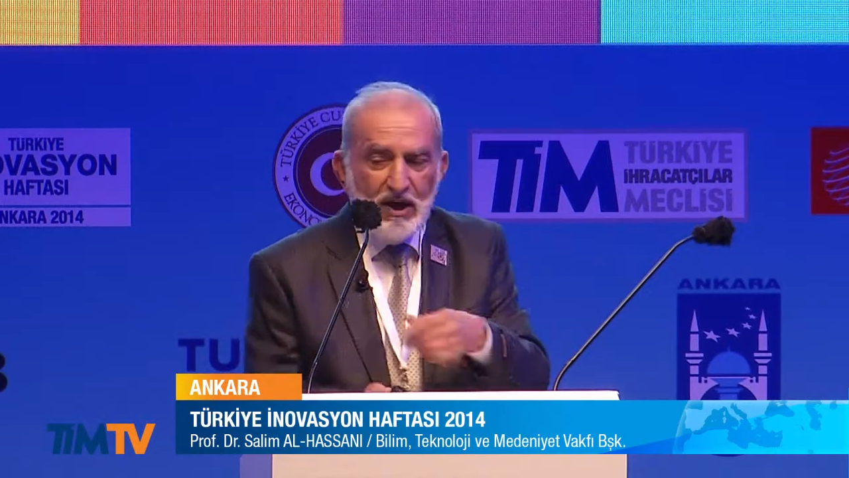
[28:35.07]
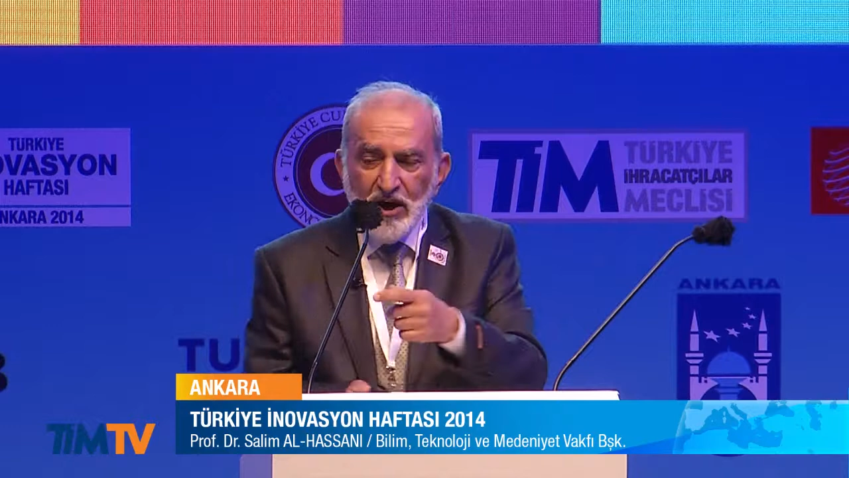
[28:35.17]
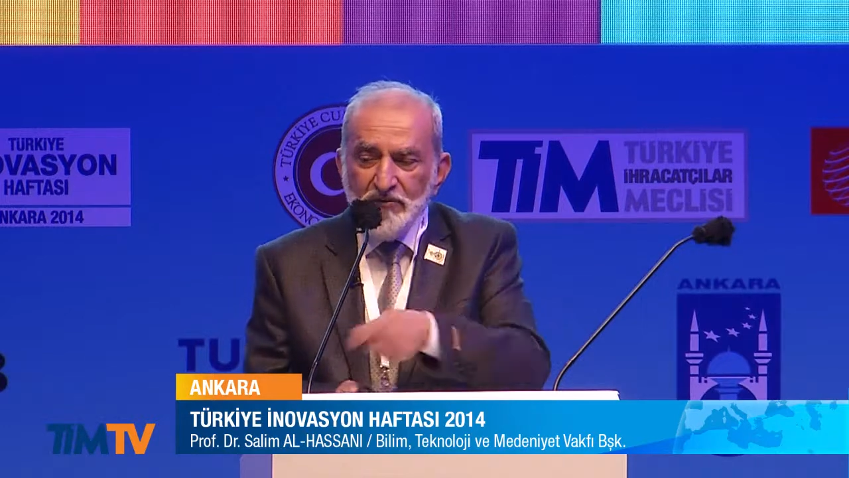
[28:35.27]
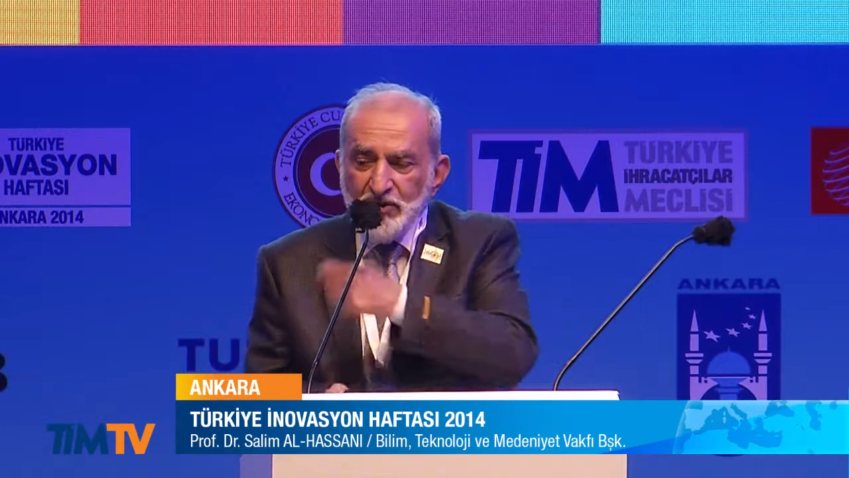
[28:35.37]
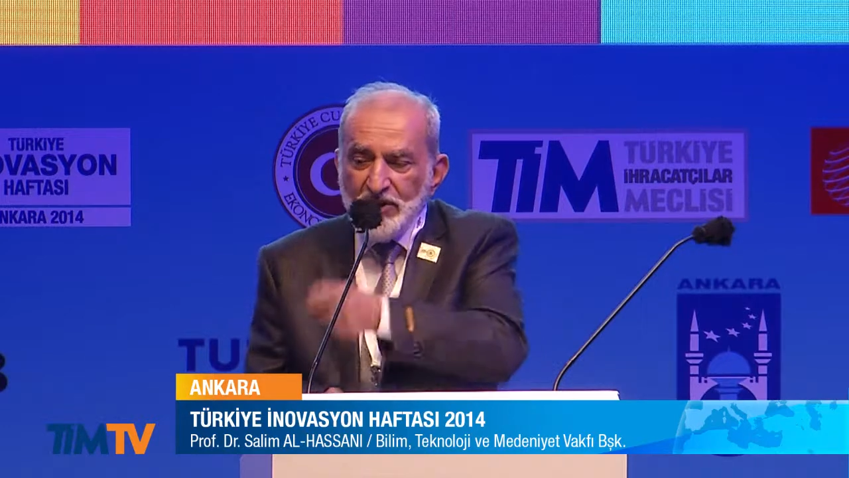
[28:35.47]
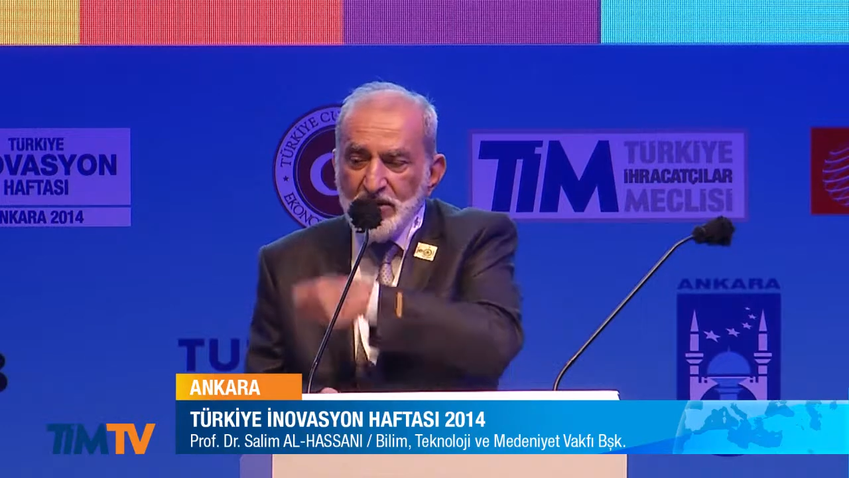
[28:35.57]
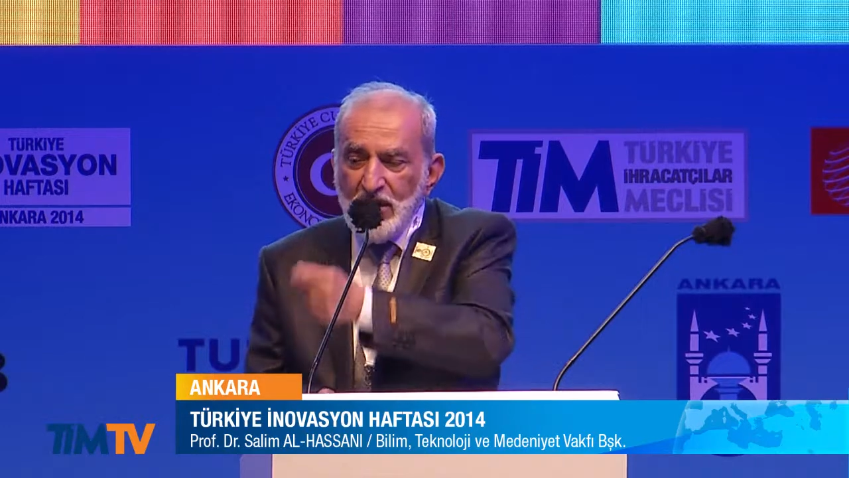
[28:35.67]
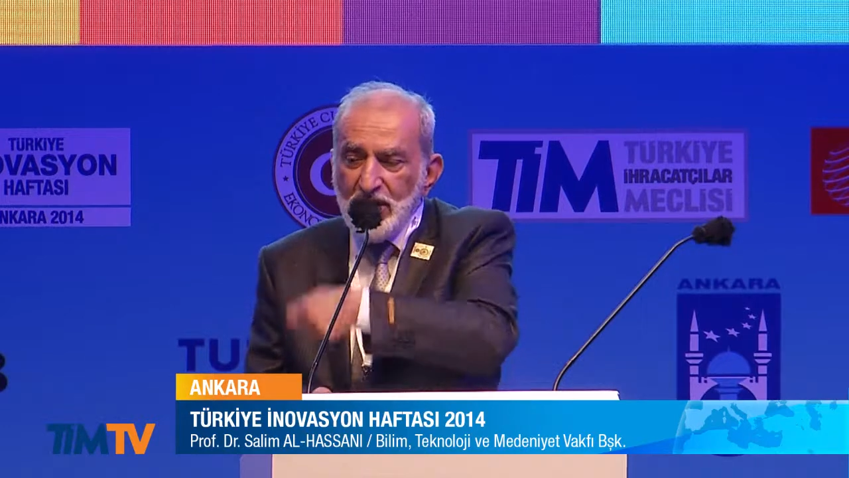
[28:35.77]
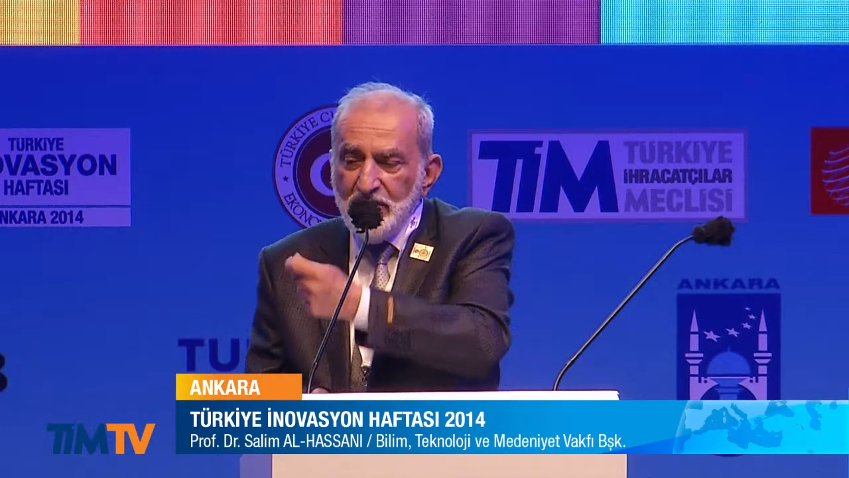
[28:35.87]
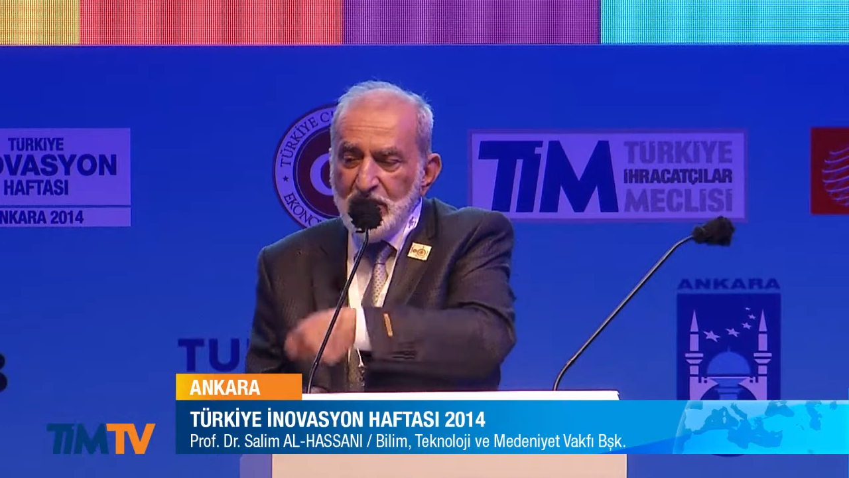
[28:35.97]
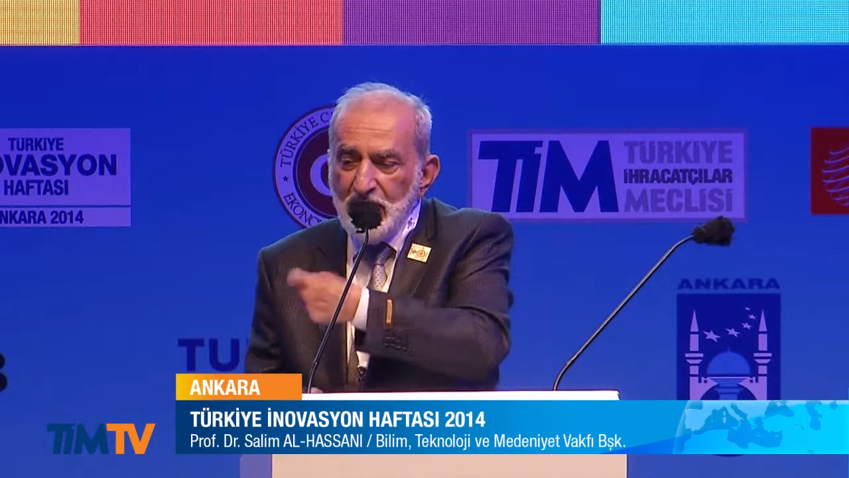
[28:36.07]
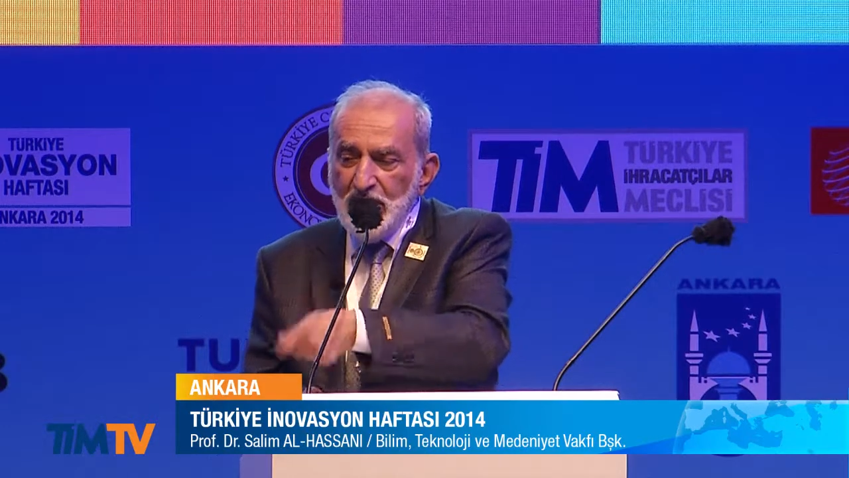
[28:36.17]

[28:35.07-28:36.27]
I have